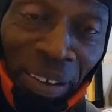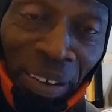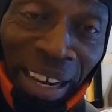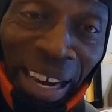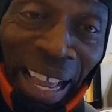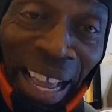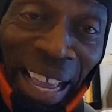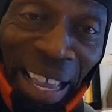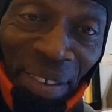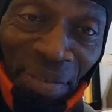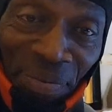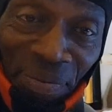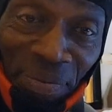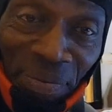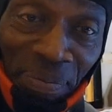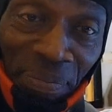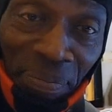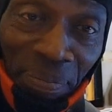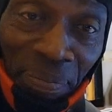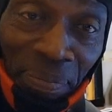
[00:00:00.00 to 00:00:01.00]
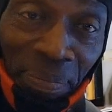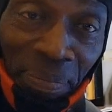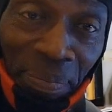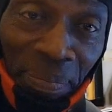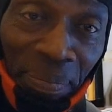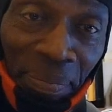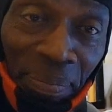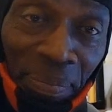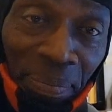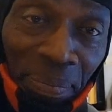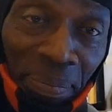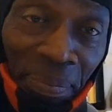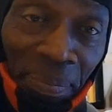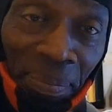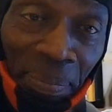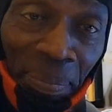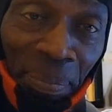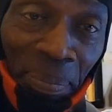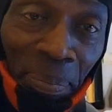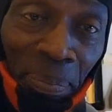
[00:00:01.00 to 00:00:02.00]
life
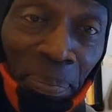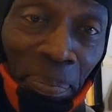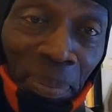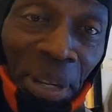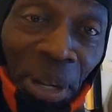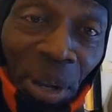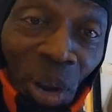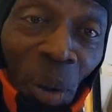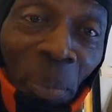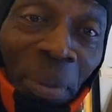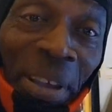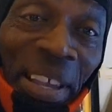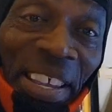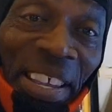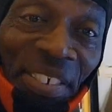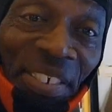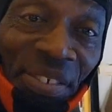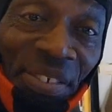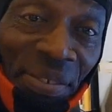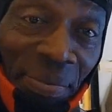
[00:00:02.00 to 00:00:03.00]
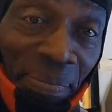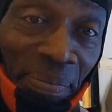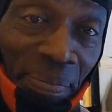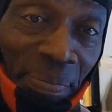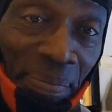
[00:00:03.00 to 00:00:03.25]
become his.